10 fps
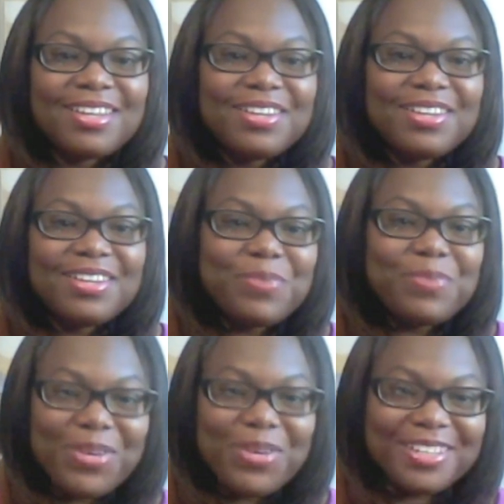Good
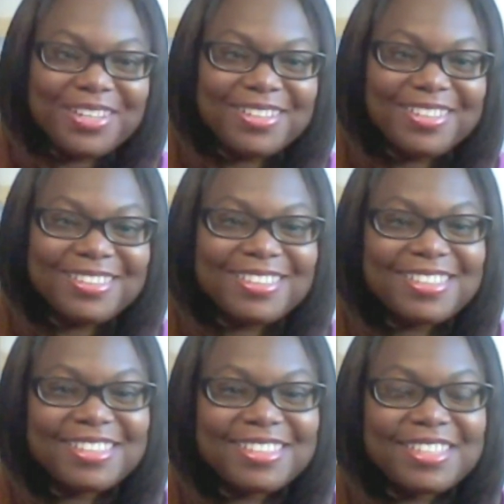morning.
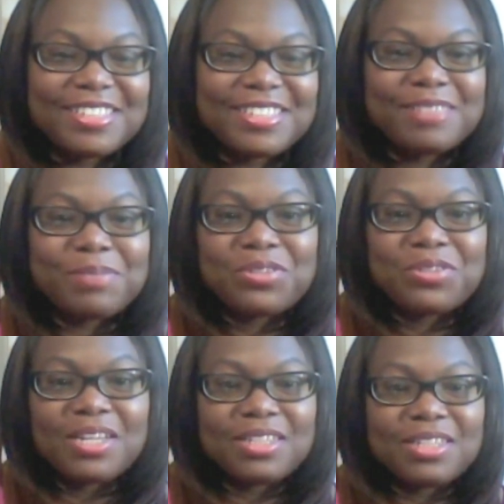This is
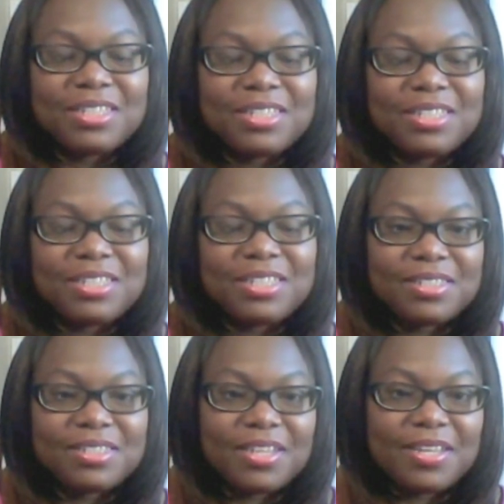Spitula
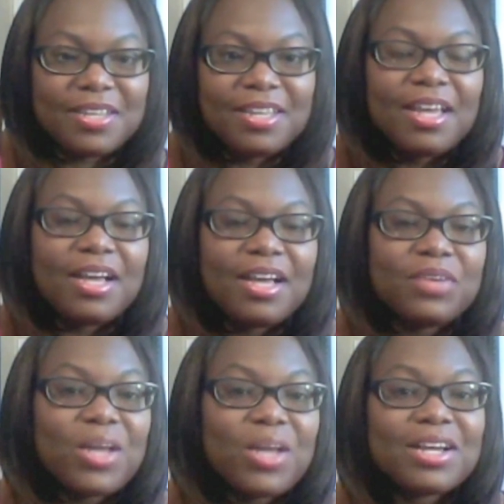Alicia, and
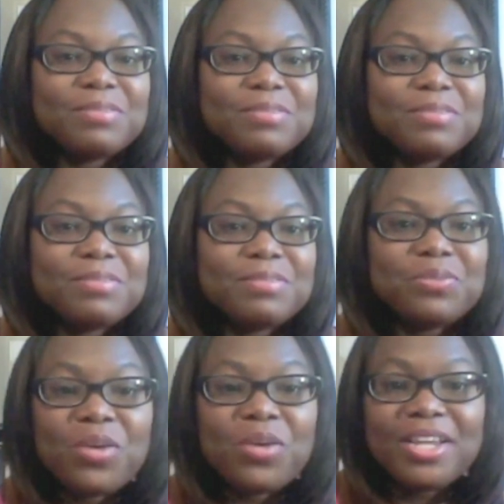welcome to
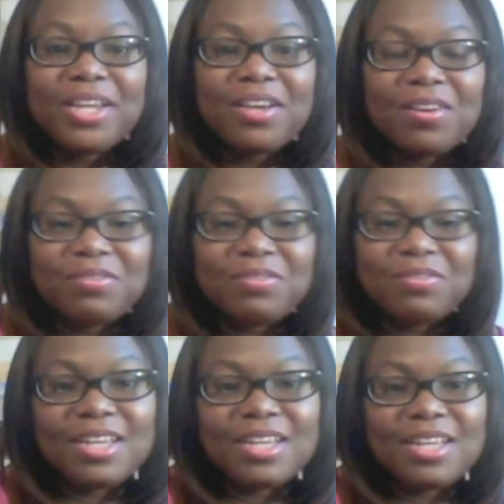Morning Coffee
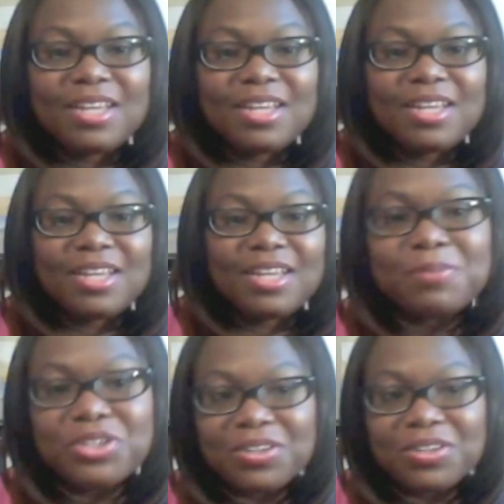and
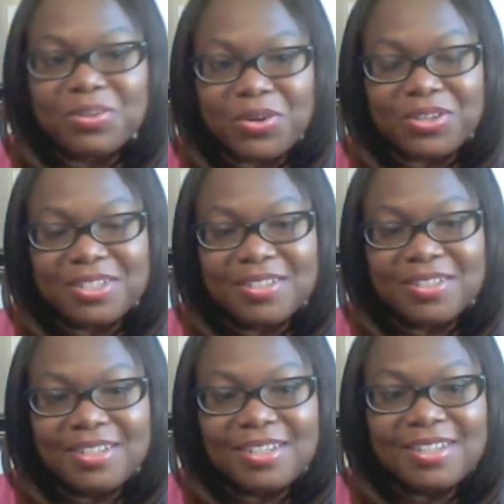Inspirational
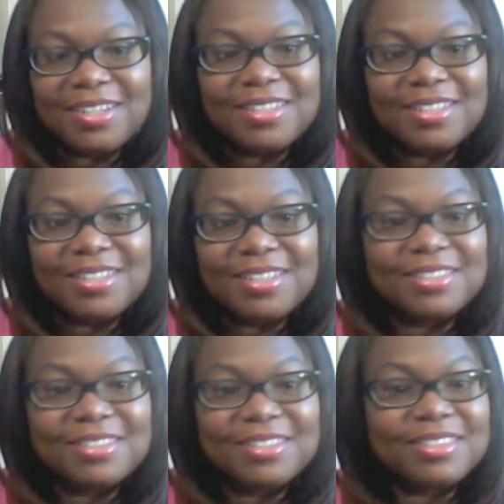Word.
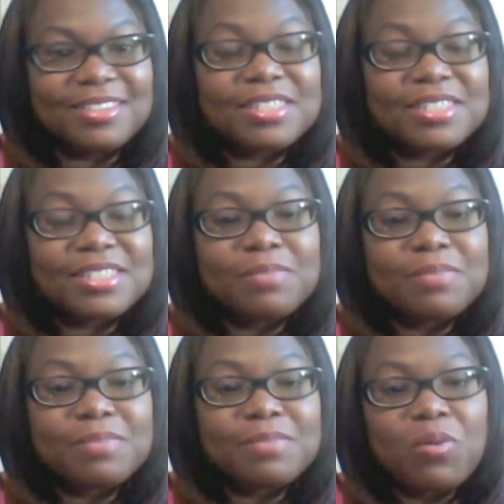This
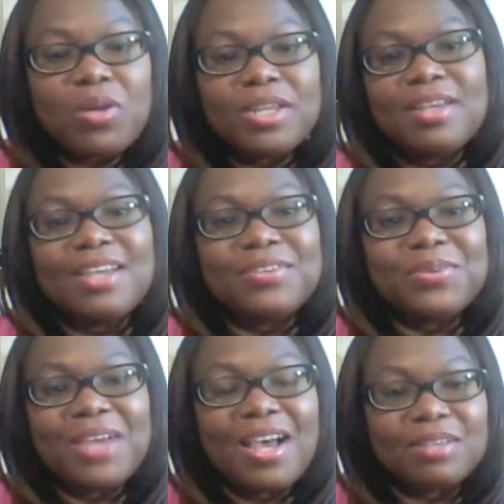morning, I don't
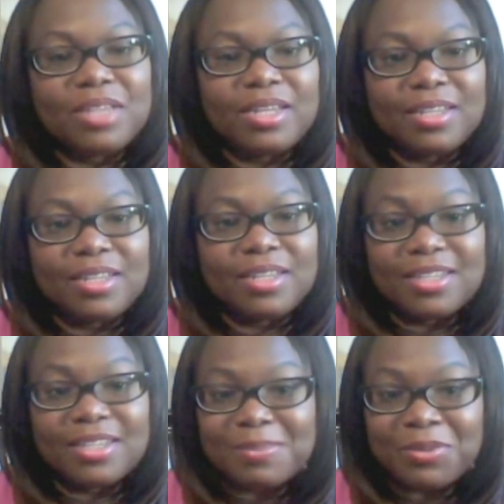have
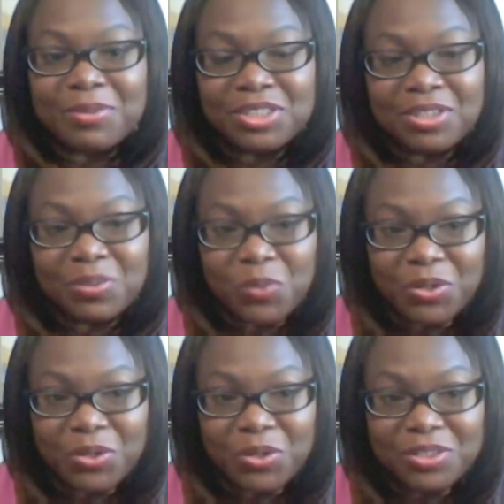any
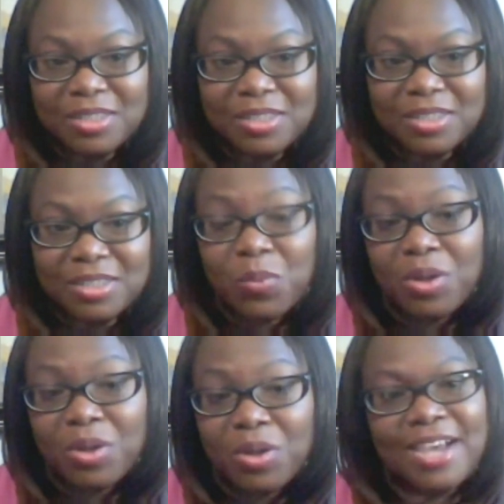inspirational words. I
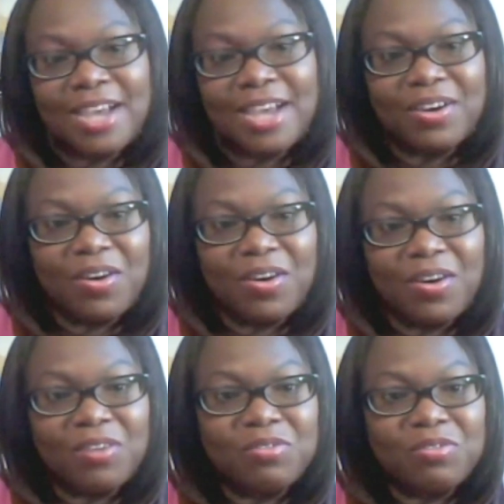want to start
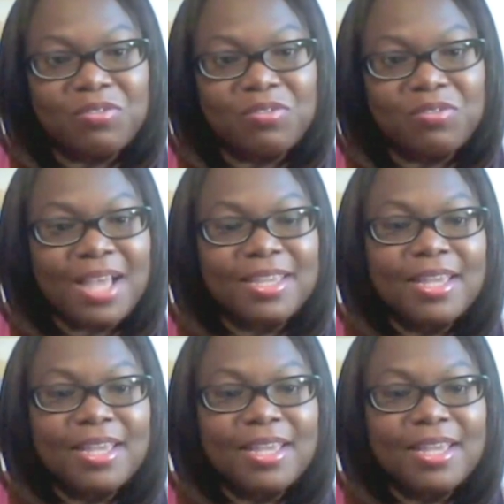off by